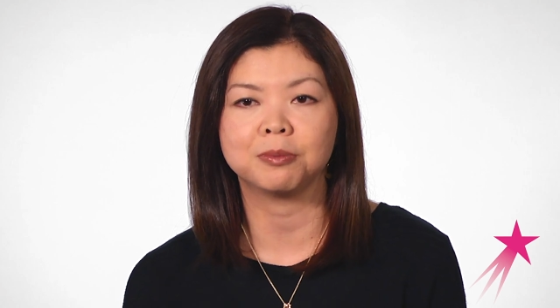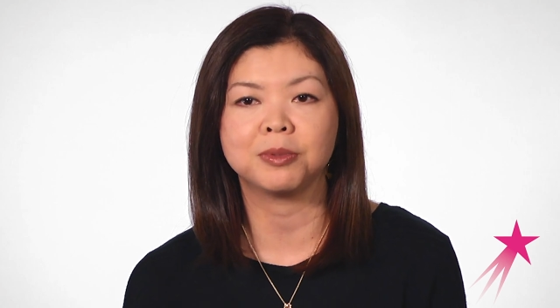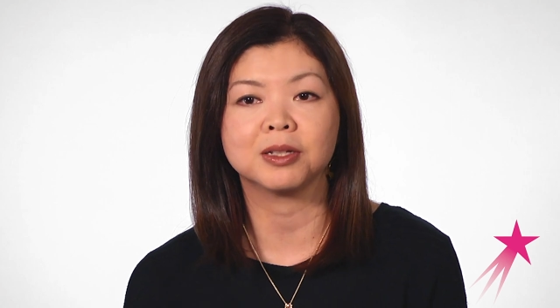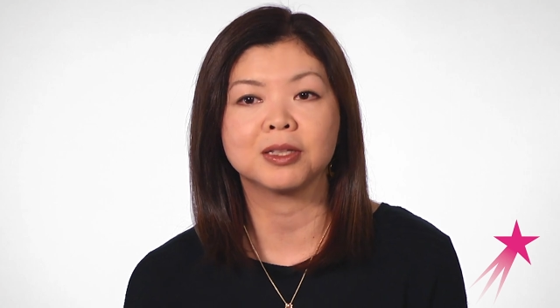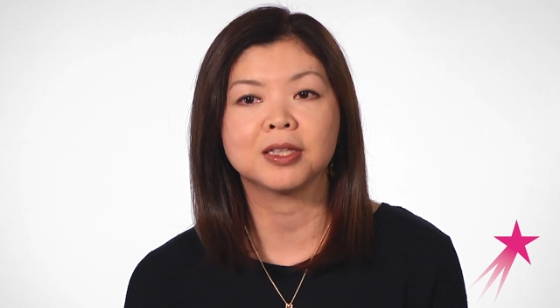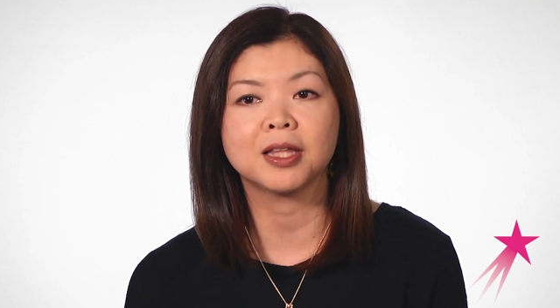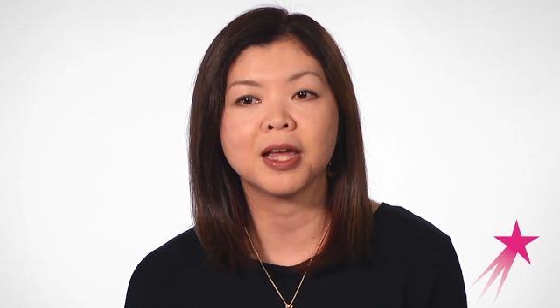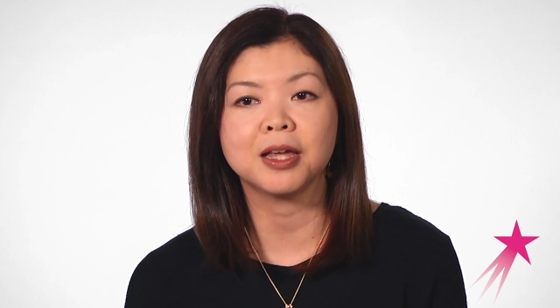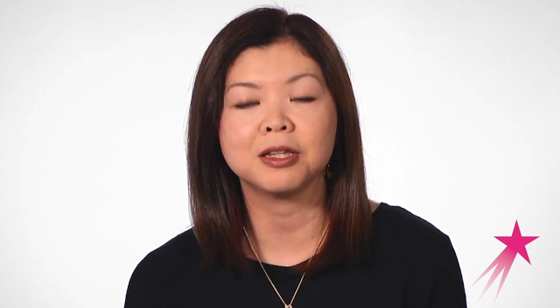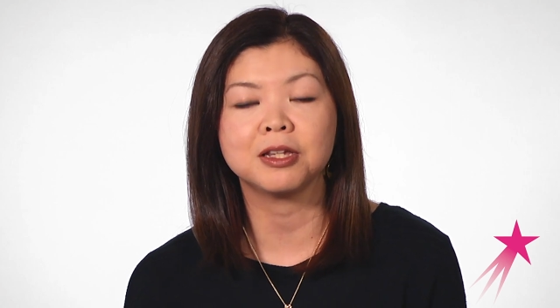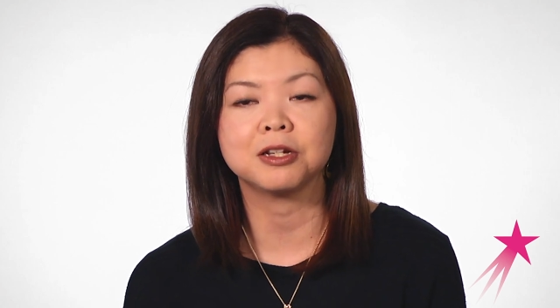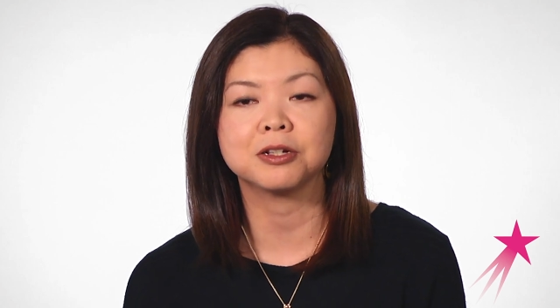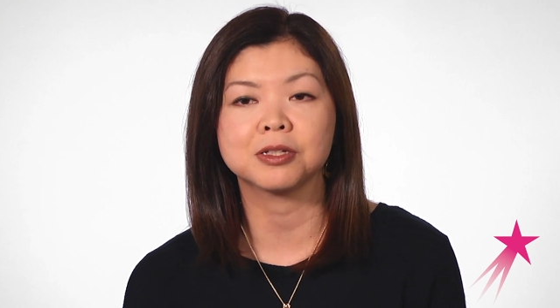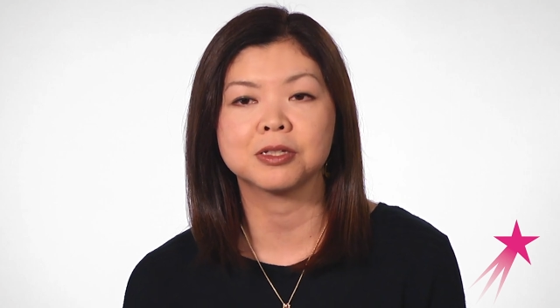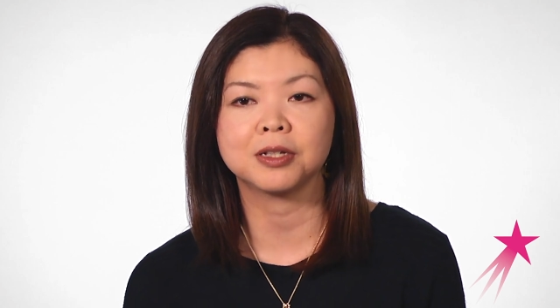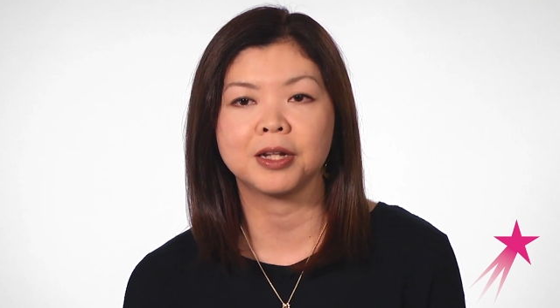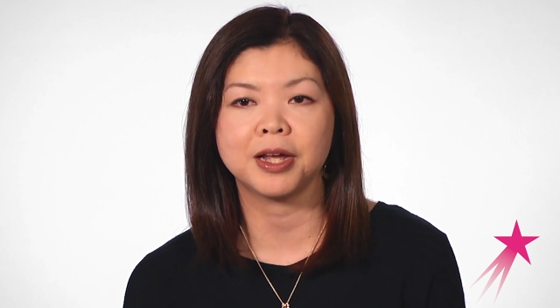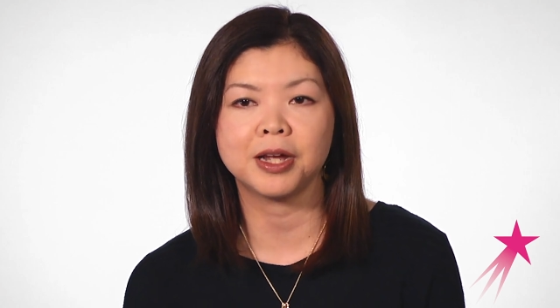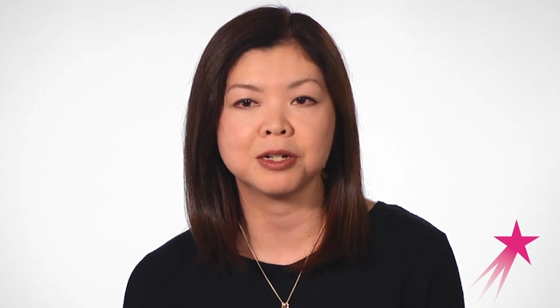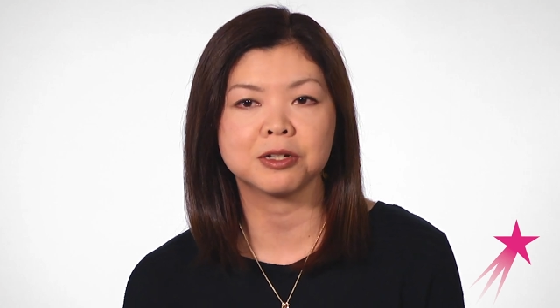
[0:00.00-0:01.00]
but ten
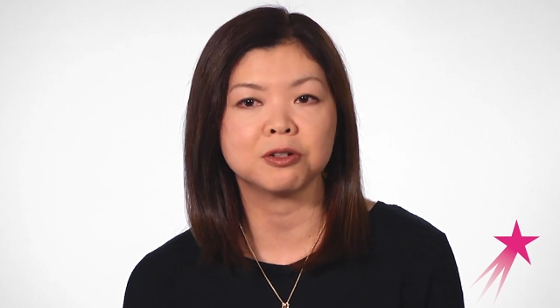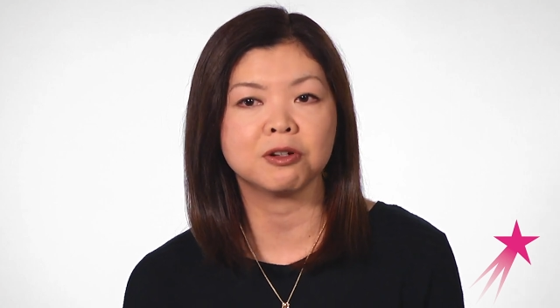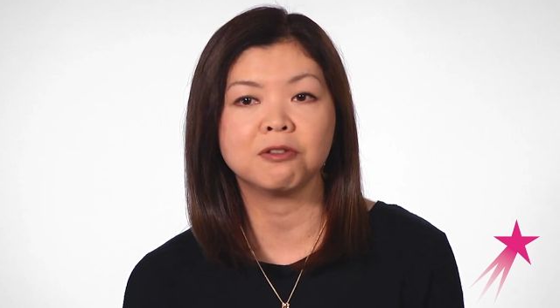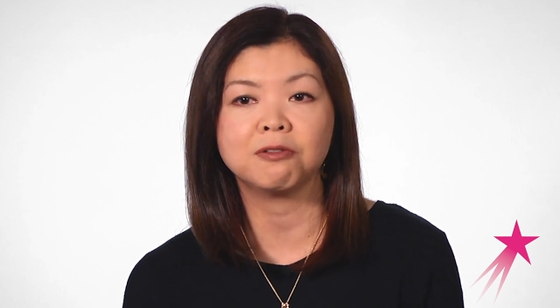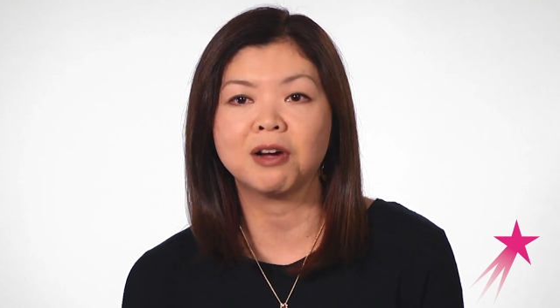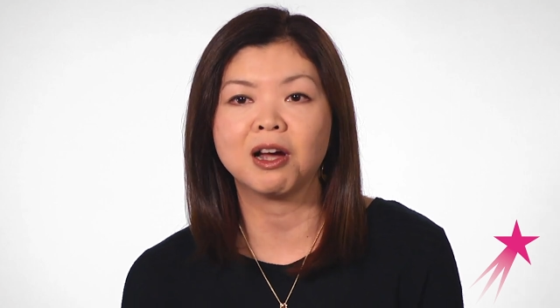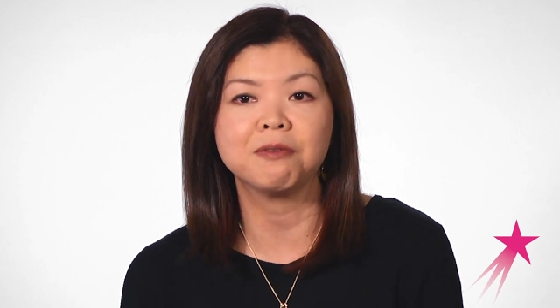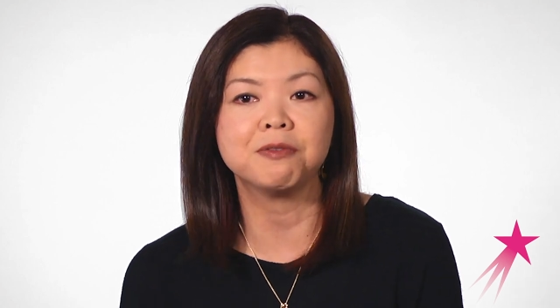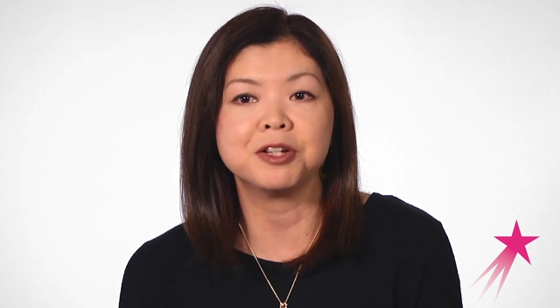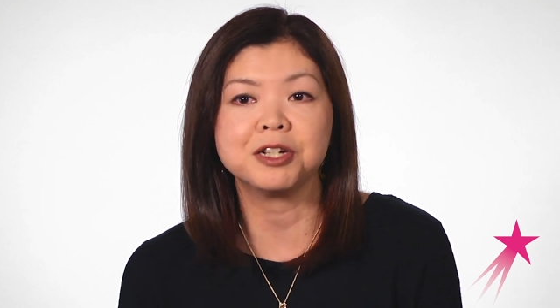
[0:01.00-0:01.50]
years later or five